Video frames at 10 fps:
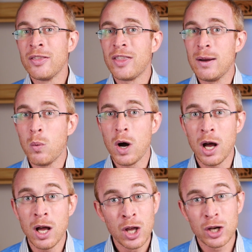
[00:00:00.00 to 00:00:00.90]
they
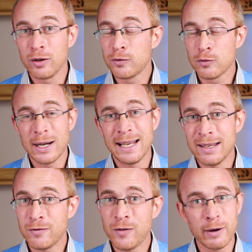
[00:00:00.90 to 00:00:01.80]
were kind of
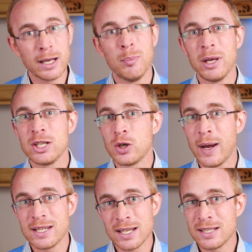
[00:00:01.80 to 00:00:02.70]
really very
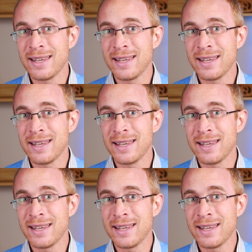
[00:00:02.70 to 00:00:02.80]
habituated,